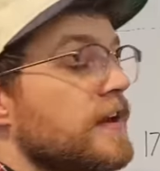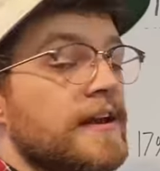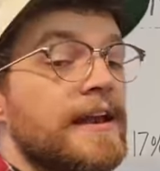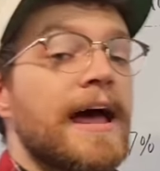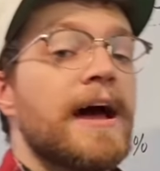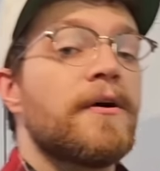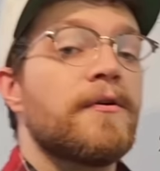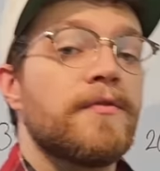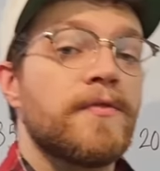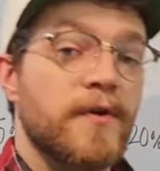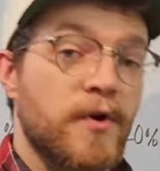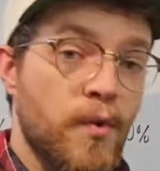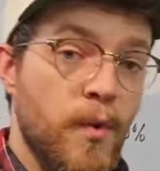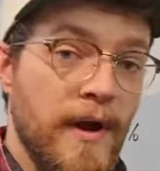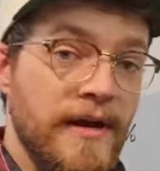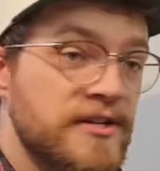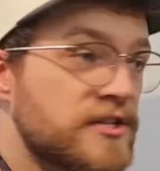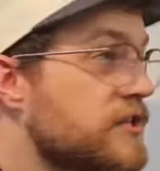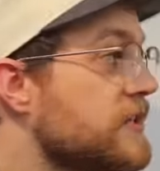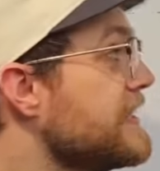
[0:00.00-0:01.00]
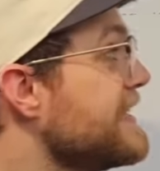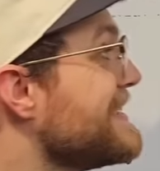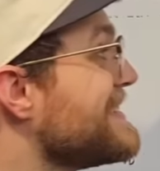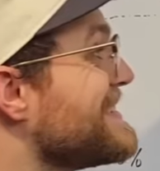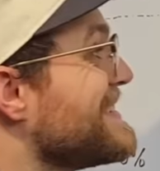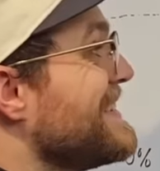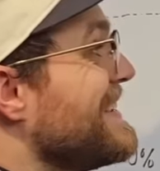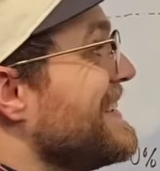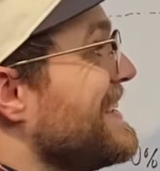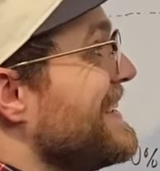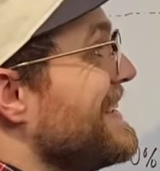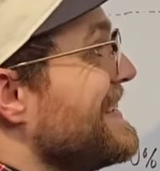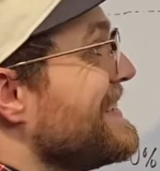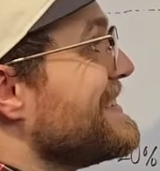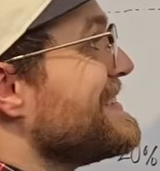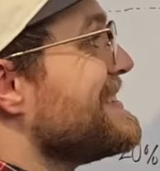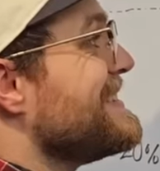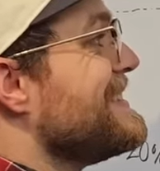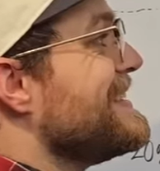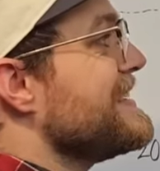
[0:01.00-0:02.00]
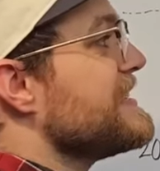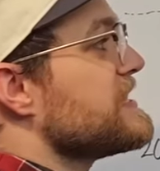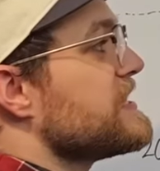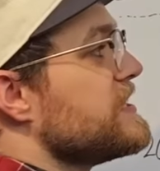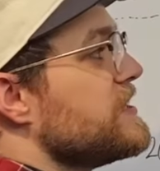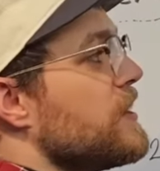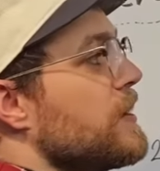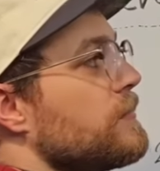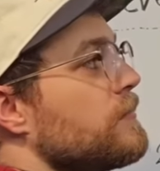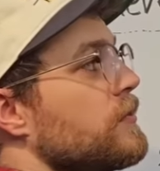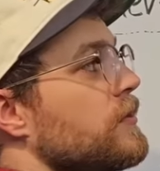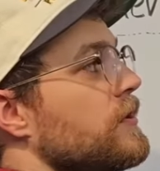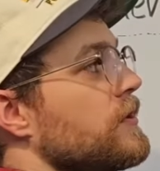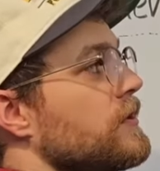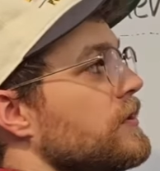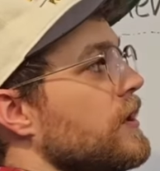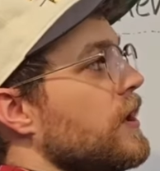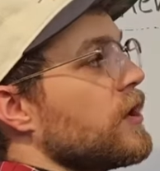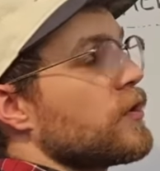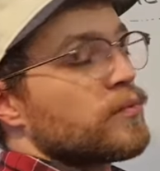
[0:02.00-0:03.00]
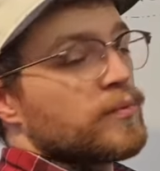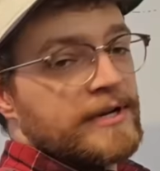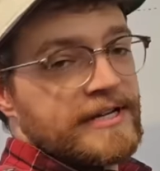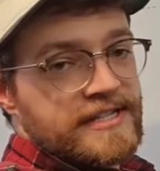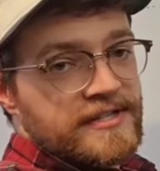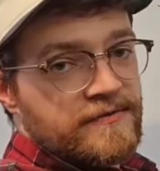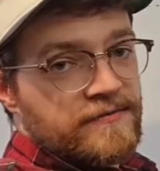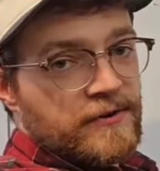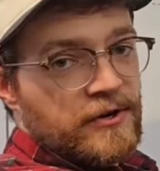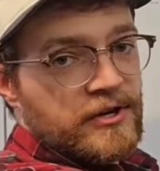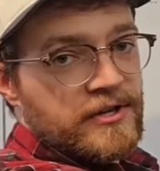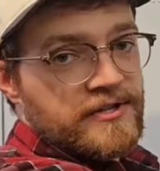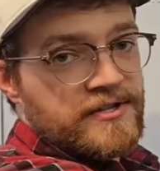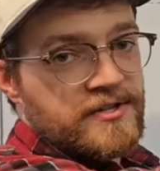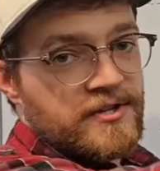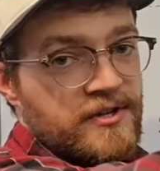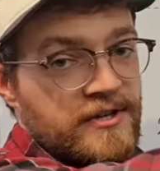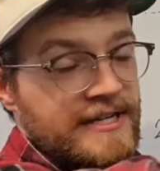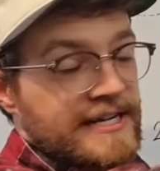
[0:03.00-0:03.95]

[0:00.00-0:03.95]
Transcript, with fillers: Now, the question is, is this number a reason for concern?